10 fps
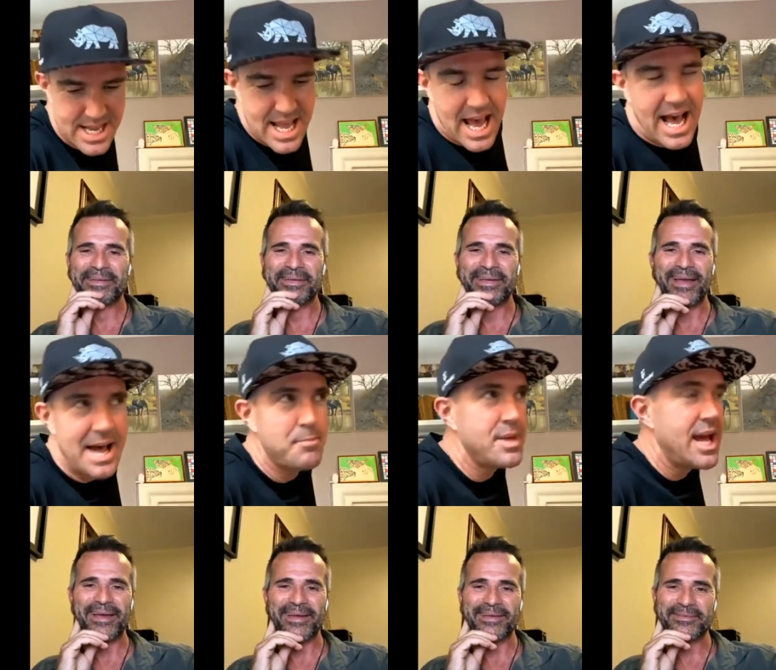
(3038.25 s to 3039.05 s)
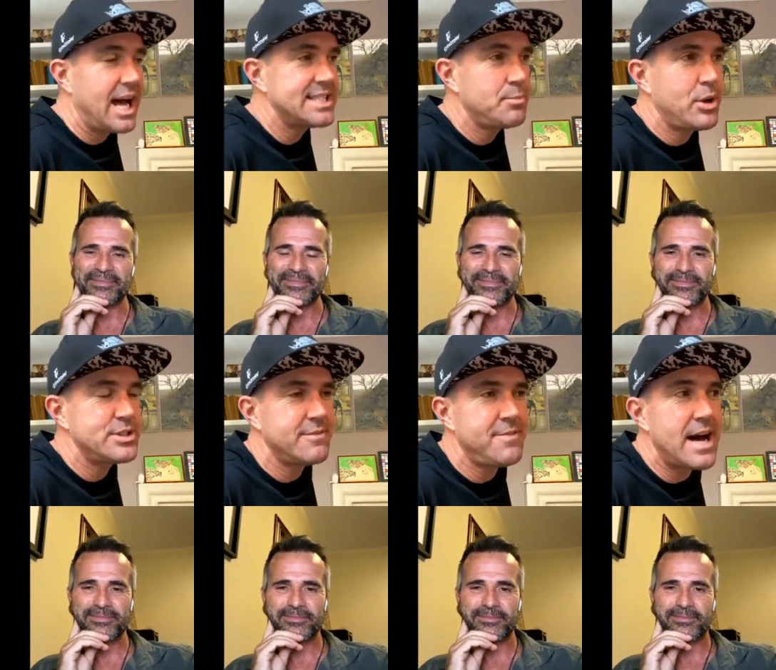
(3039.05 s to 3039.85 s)
Speaker 1: Yeah. Um, I suppose the
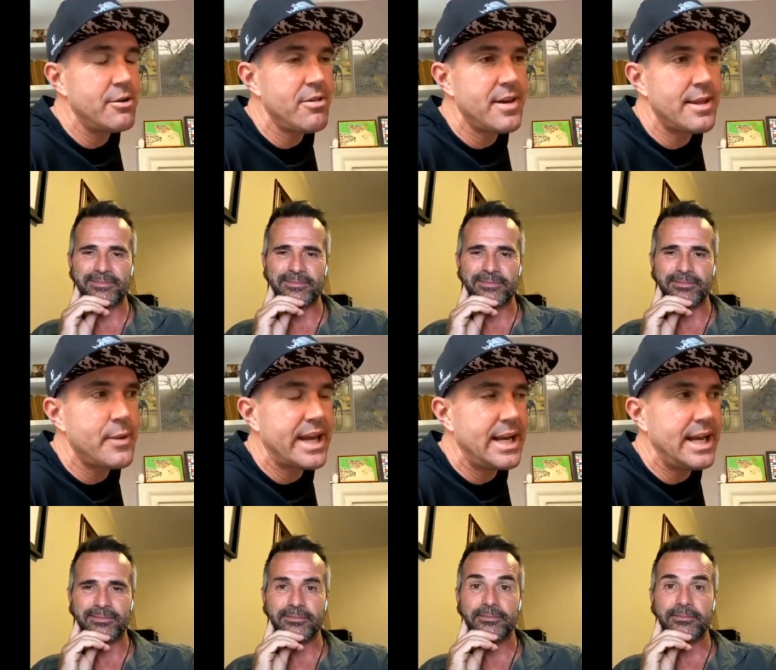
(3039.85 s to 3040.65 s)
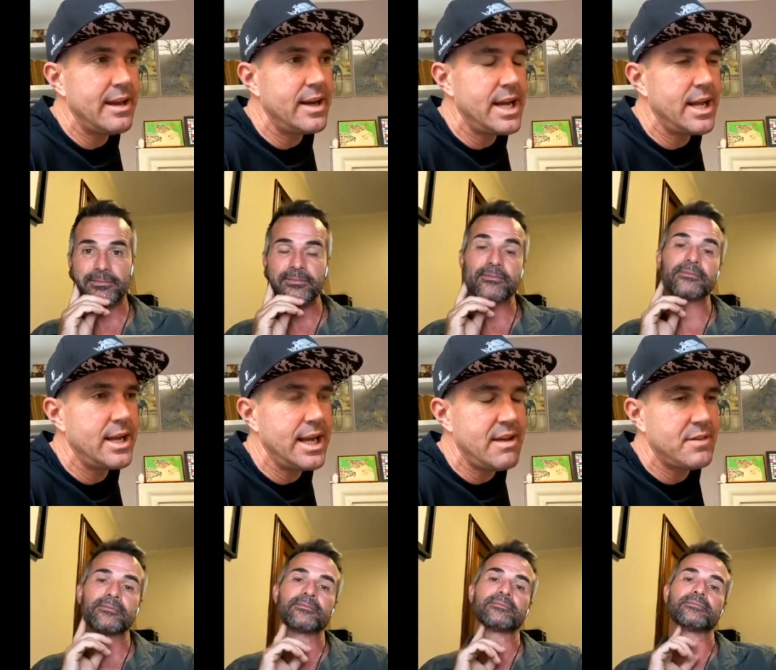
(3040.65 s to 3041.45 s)
final thing that we're going to leave,
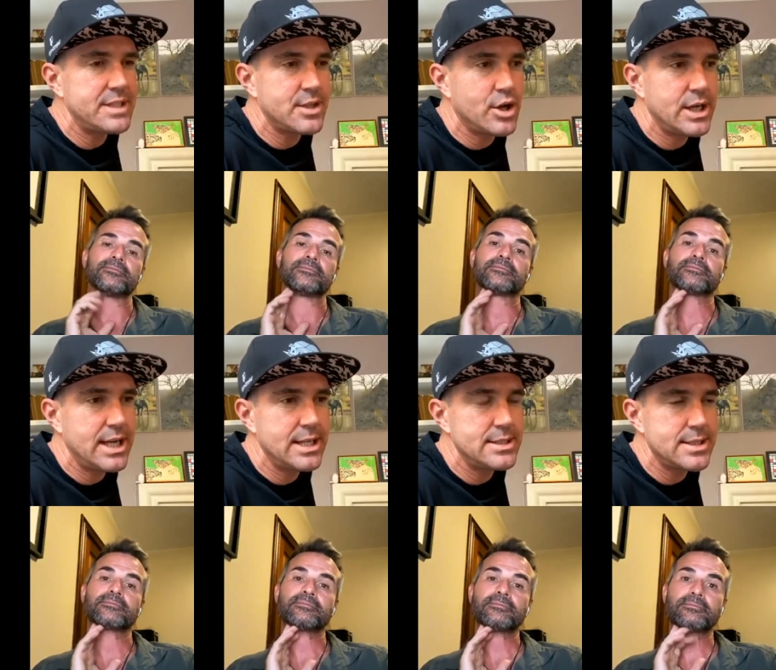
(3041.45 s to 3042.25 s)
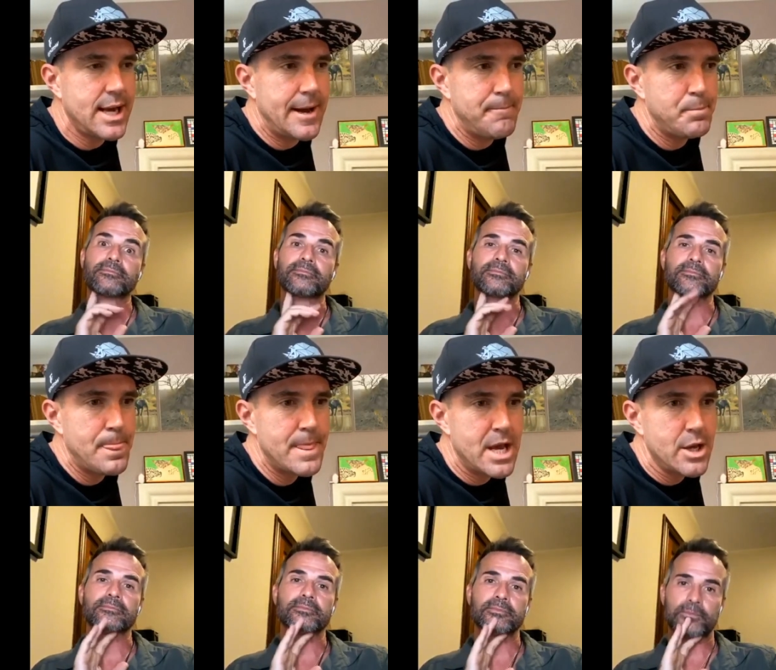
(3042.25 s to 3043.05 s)
leave, this on is um,
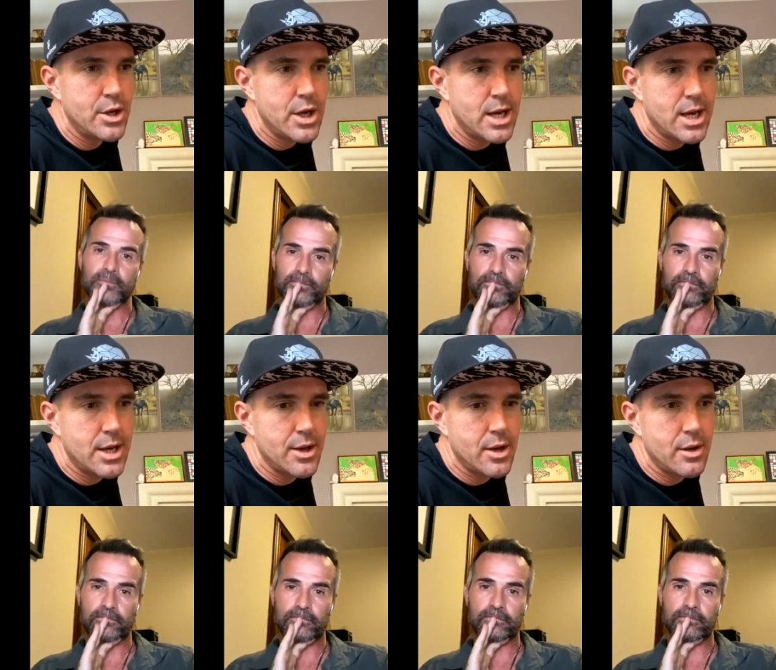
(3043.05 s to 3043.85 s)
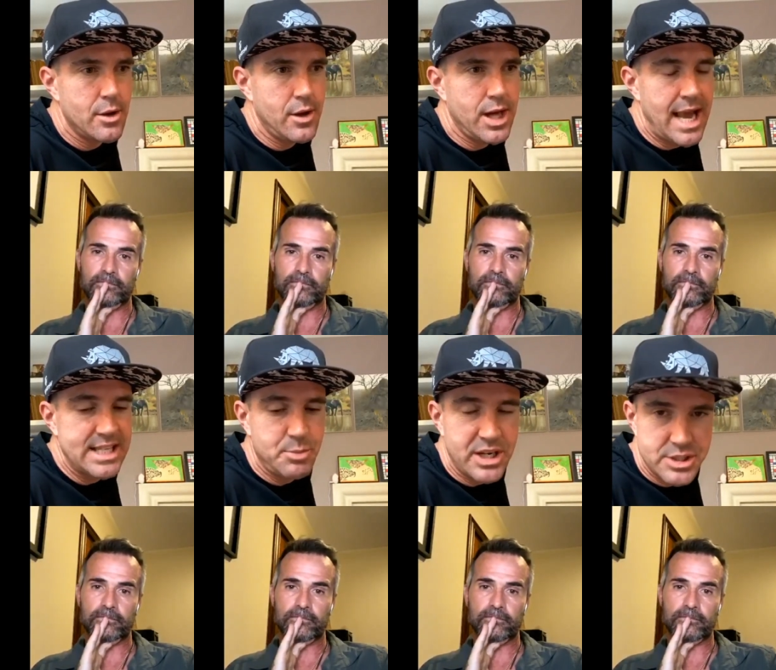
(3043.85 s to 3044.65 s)
it has
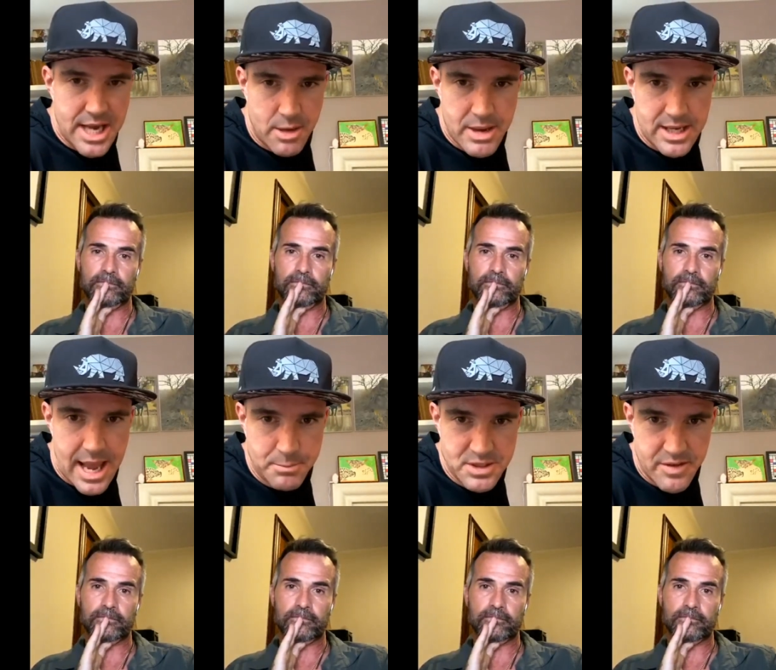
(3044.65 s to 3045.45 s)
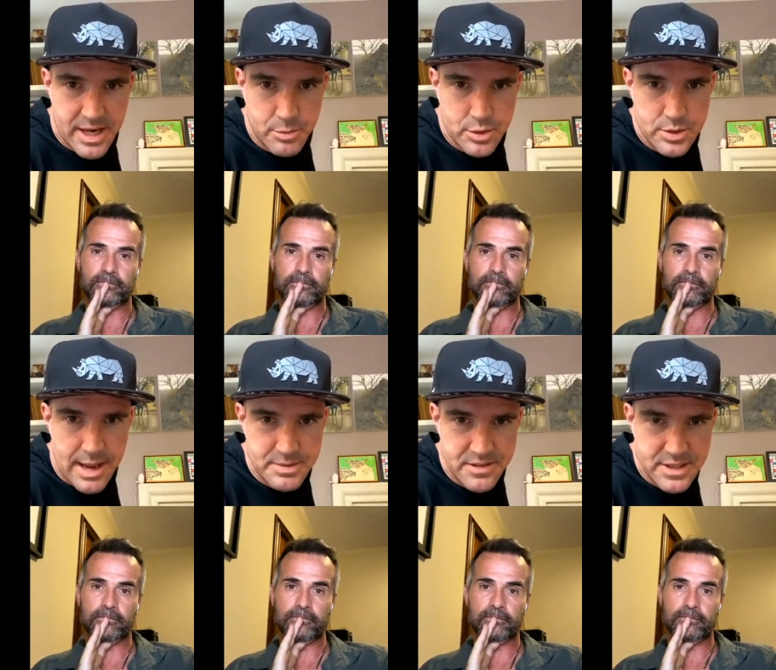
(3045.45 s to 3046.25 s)
been a chat about captive animals,
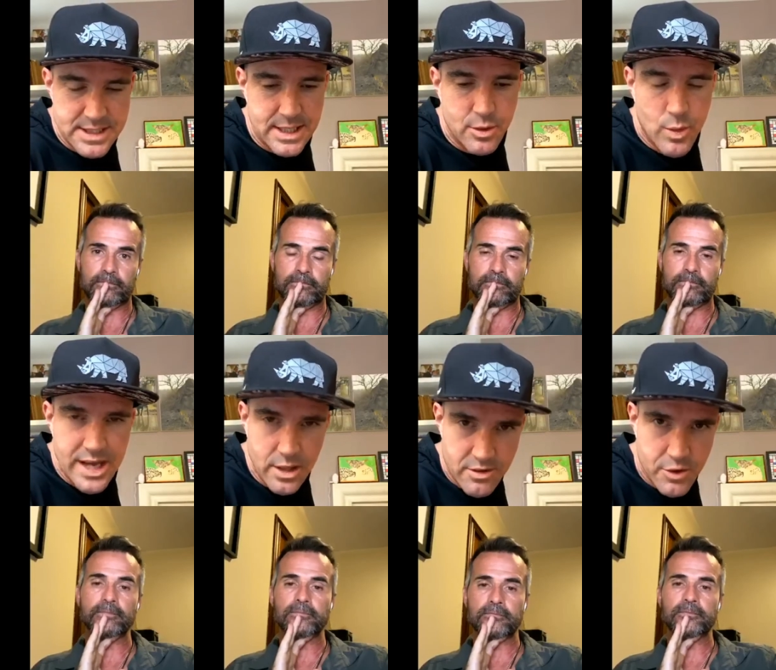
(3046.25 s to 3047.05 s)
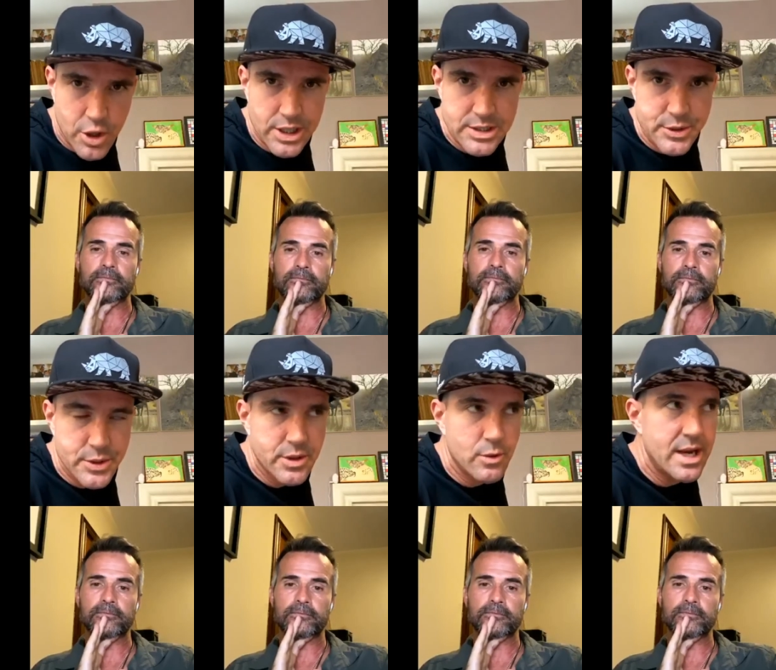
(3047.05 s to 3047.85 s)
captivity, the way that you've got into it,
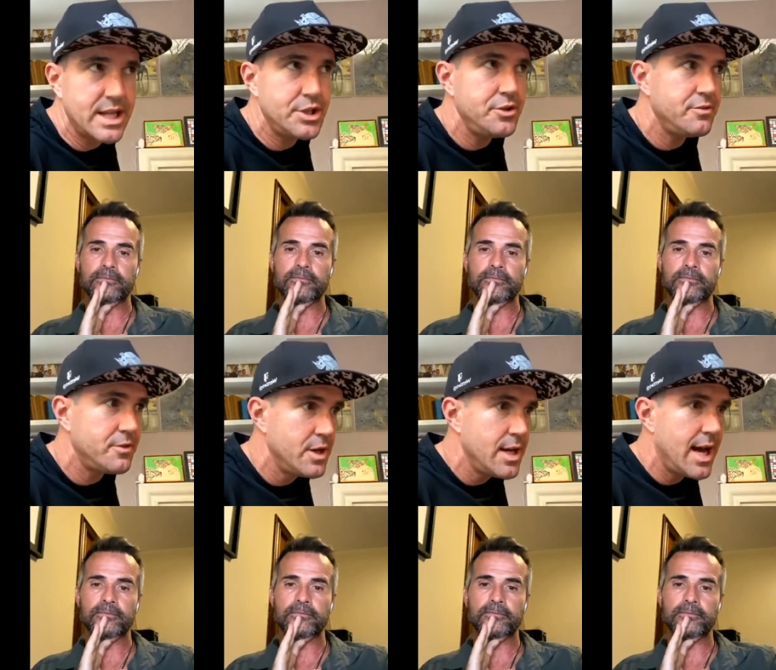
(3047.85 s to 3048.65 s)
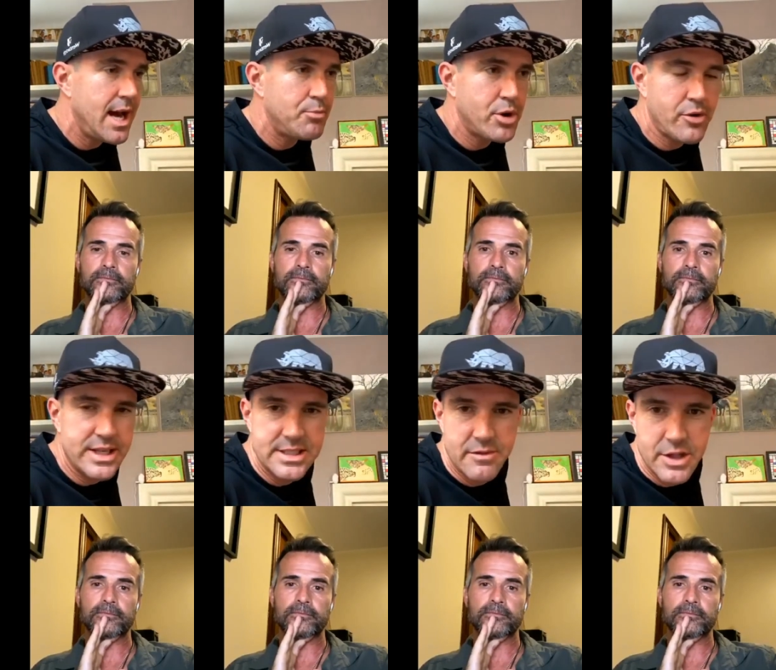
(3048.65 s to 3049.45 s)
the way that you've uh, progressed
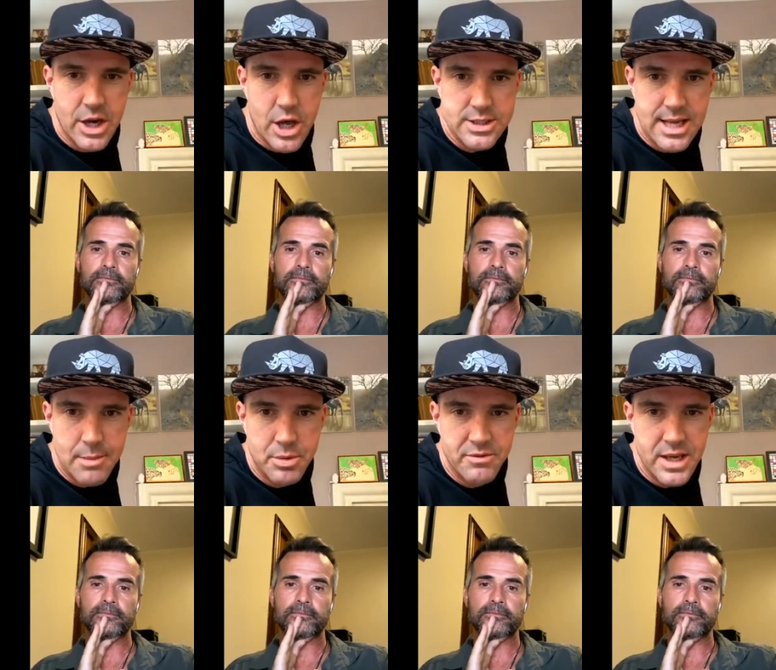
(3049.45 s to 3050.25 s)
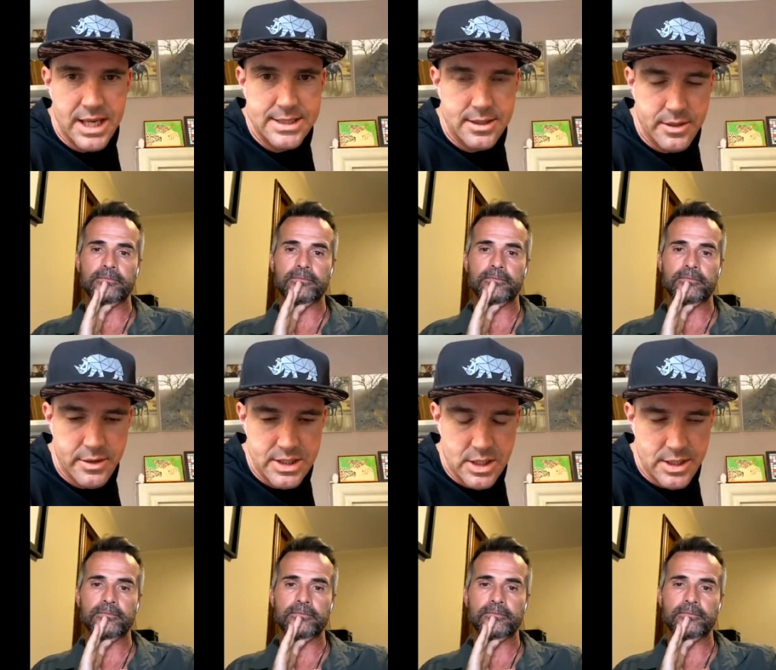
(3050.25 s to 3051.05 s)
over the last couple of years. And
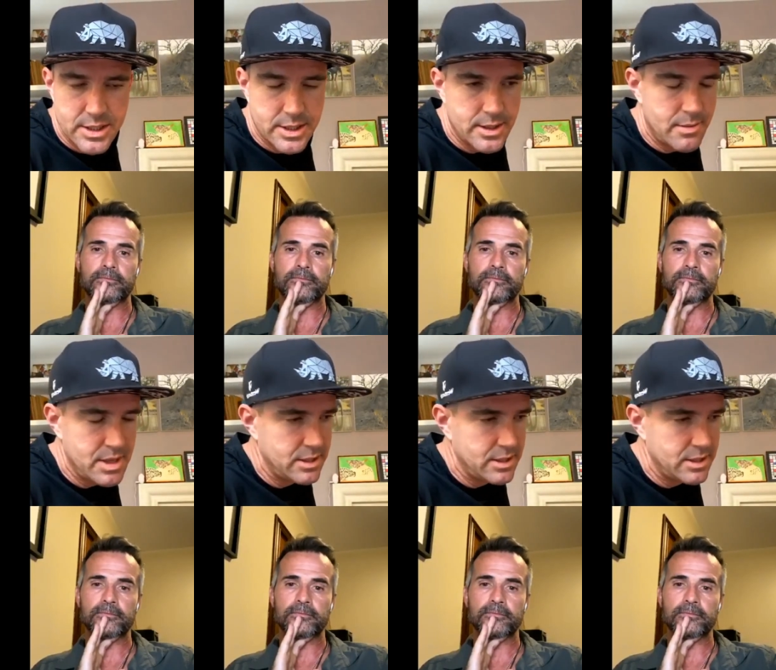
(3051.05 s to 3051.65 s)
uh, I mean,